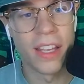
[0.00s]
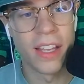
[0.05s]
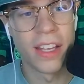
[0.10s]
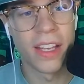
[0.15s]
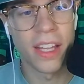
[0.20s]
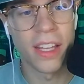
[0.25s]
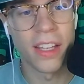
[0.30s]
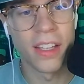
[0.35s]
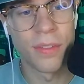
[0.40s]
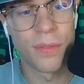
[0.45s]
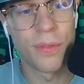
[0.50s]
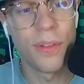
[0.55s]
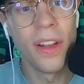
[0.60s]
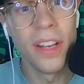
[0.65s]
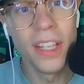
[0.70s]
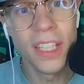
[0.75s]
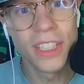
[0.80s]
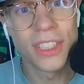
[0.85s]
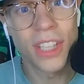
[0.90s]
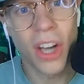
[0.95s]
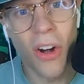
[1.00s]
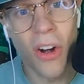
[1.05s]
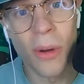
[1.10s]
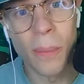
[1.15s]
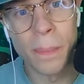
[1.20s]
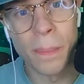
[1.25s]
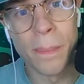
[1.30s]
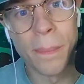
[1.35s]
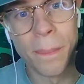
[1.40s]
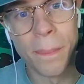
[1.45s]
Like the Phillies
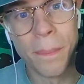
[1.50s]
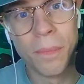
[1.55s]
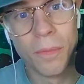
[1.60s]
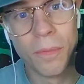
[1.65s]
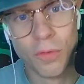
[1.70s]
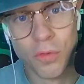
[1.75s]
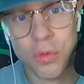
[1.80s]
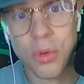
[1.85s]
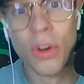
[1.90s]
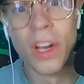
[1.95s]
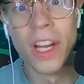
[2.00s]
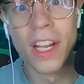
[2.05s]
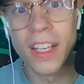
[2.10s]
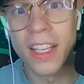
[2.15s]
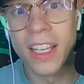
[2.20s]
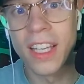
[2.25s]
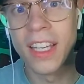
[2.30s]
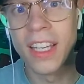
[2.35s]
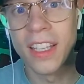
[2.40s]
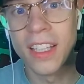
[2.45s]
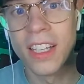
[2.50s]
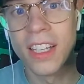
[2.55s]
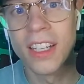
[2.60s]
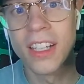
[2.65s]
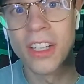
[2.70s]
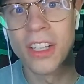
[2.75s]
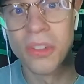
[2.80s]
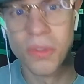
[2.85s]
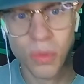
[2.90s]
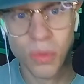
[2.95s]
are really,
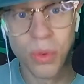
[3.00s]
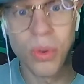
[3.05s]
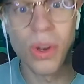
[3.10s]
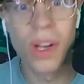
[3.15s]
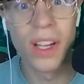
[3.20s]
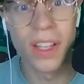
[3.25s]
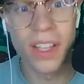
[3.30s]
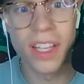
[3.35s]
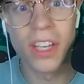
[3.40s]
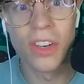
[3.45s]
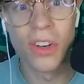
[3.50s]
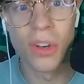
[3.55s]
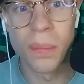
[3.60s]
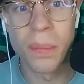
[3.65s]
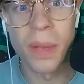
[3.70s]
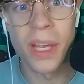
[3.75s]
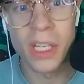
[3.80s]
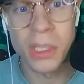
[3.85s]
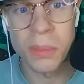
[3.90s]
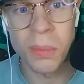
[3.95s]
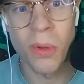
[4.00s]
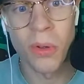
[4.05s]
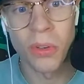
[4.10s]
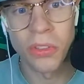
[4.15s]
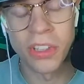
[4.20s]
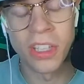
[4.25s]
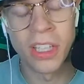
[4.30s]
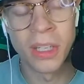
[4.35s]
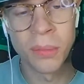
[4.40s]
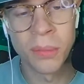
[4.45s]
really good baseball
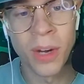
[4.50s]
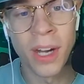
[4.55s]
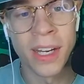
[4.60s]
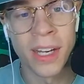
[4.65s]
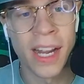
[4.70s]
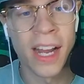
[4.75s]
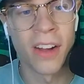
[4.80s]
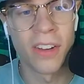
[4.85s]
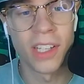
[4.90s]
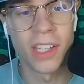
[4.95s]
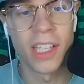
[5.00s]
team right now.